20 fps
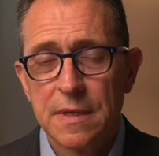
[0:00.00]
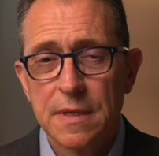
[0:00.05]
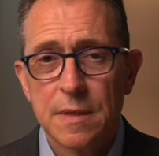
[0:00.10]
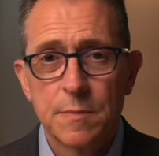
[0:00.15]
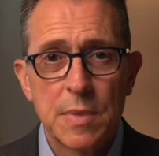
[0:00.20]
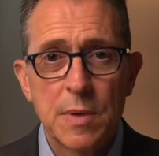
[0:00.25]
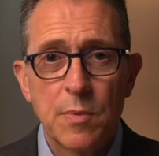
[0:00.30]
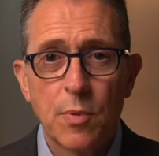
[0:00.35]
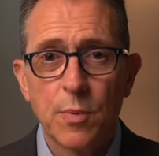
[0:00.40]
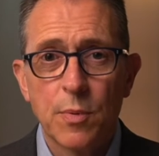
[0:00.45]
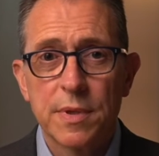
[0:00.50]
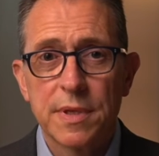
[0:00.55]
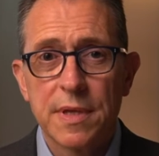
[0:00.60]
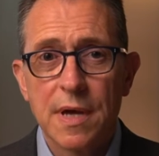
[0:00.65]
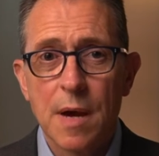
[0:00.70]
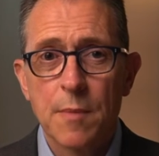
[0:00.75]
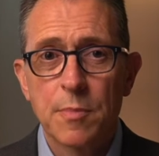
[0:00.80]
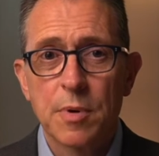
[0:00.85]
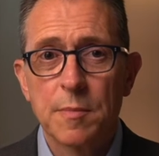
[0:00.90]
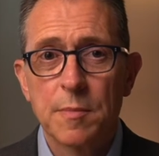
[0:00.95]
People with
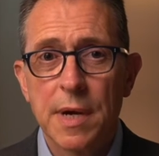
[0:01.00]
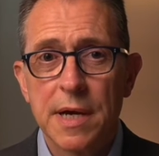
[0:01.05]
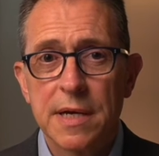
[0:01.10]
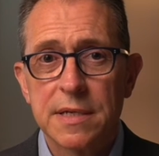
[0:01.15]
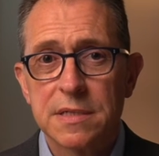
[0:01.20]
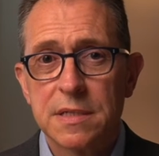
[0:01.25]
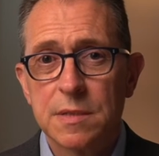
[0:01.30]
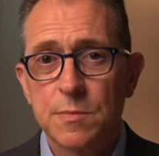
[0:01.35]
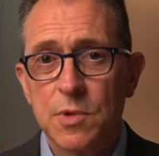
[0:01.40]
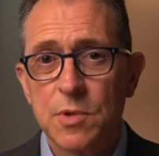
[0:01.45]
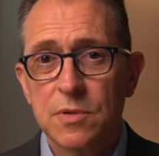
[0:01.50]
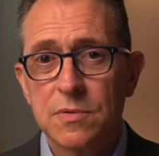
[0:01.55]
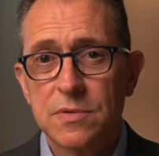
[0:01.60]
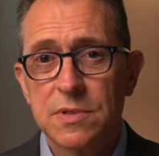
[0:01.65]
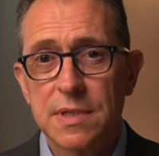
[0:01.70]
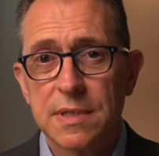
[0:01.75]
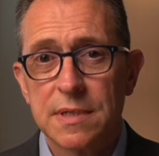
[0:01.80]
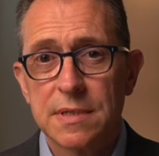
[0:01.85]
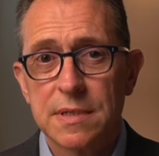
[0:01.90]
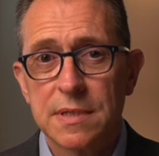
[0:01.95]
compromised immune
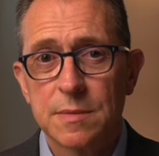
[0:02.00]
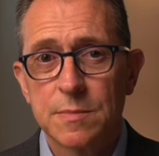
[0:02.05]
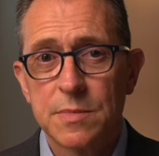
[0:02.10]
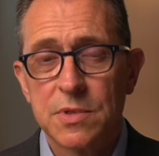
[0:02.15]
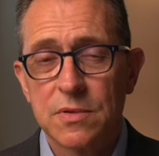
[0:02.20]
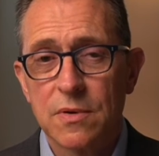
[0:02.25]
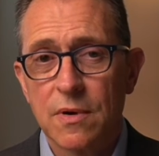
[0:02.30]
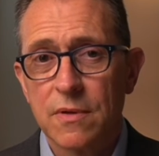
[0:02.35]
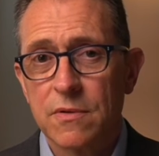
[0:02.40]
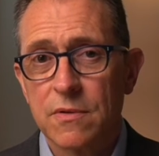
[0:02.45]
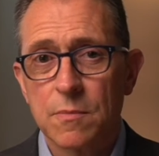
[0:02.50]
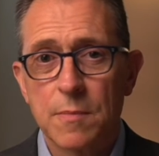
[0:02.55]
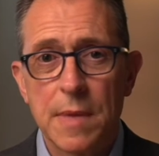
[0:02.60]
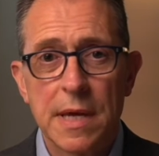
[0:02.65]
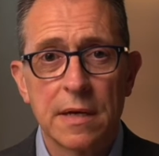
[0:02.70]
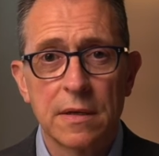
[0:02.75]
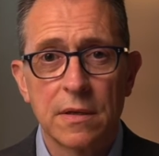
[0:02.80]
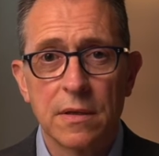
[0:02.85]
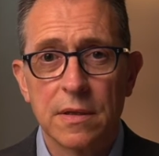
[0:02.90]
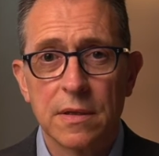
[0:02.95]
systems or other
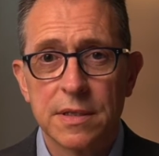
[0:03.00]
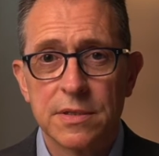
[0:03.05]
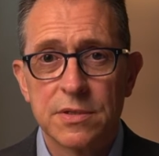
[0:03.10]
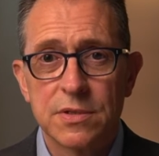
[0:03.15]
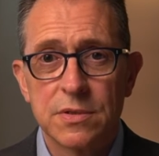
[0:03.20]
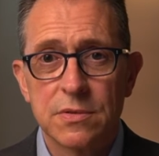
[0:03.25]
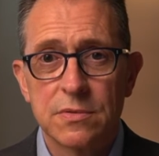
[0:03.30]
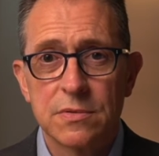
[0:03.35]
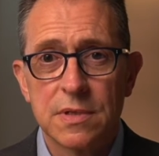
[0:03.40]
medical issues